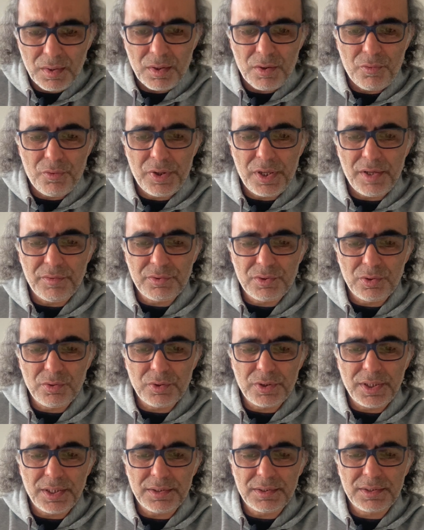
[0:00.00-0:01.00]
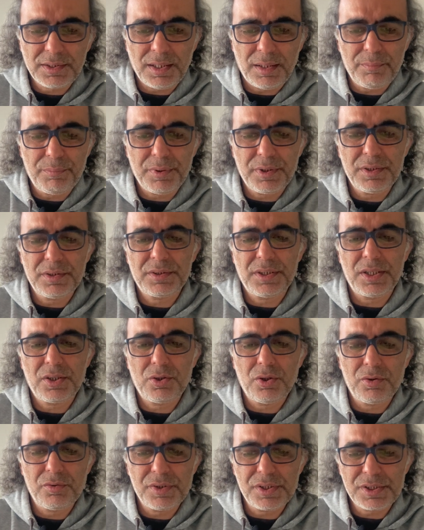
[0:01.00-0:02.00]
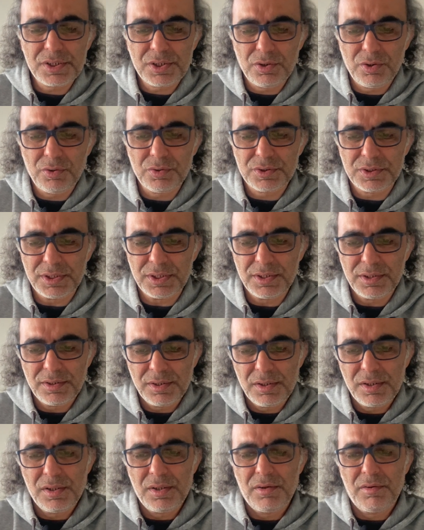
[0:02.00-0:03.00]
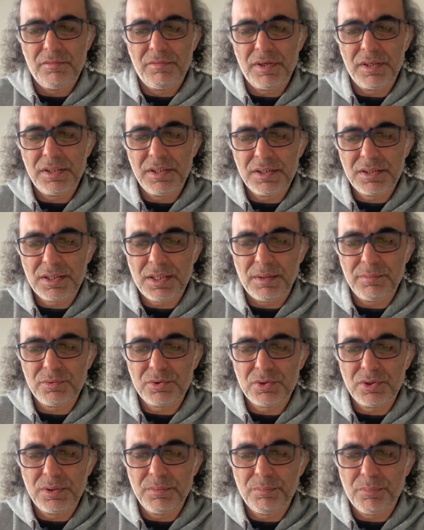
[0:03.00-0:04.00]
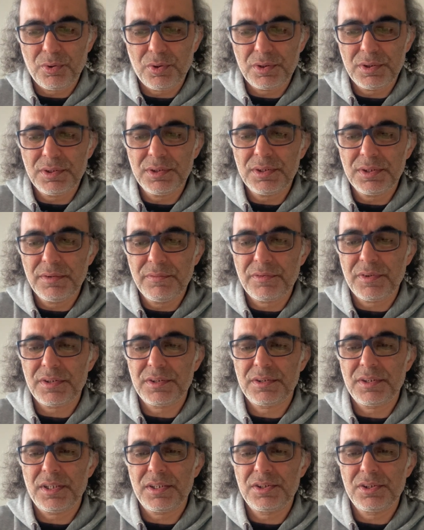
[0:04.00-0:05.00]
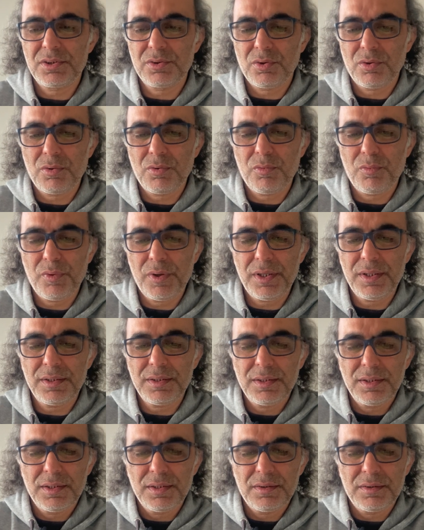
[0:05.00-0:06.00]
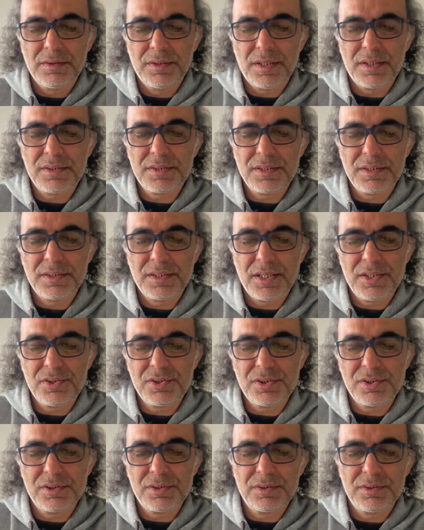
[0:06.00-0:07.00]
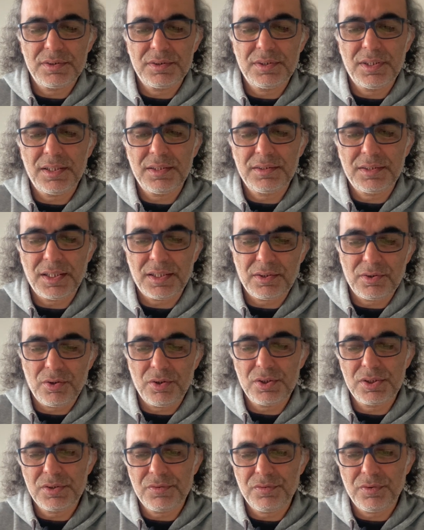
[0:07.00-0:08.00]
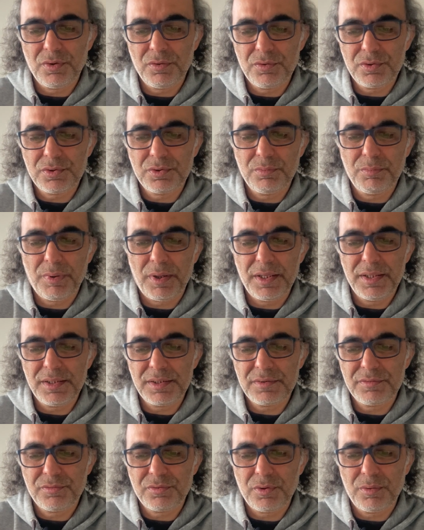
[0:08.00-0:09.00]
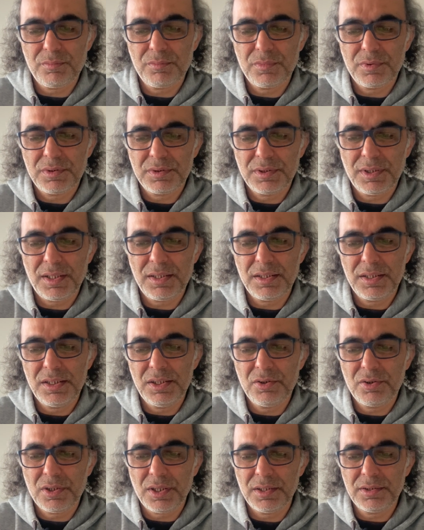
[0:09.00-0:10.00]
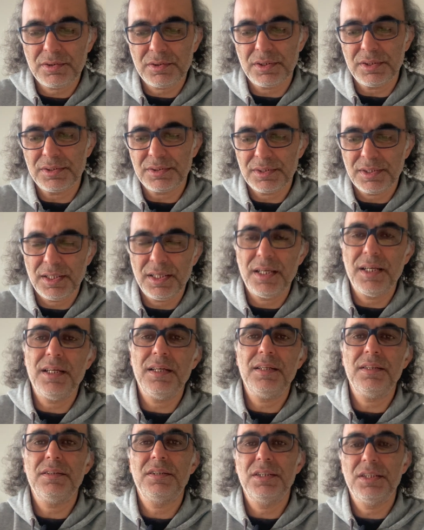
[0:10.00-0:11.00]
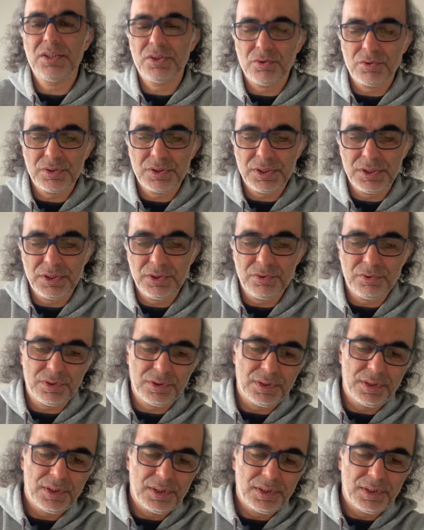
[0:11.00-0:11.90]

"We have to look at company takeovers closely when it comes to important infrastructure or when there is a danger that technology flows to buyers from non-EU countries." And he continued,